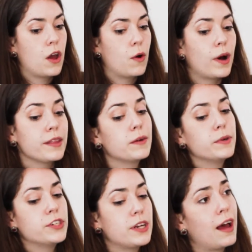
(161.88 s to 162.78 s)
Well, I think we
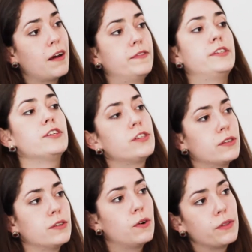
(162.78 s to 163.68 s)
should have
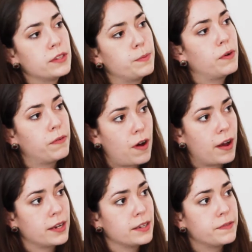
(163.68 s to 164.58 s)
digital on-the-spot
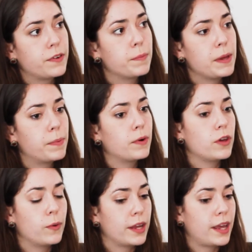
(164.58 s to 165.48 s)
fines for people
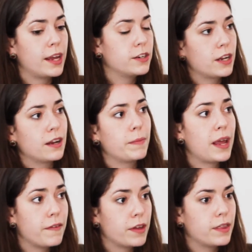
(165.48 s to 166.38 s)
who engage in
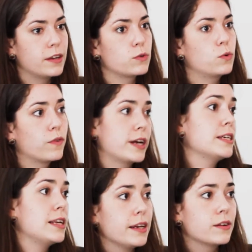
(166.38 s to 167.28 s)
behaviour that's already
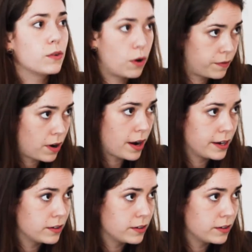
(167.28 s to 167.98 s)
illegal offline.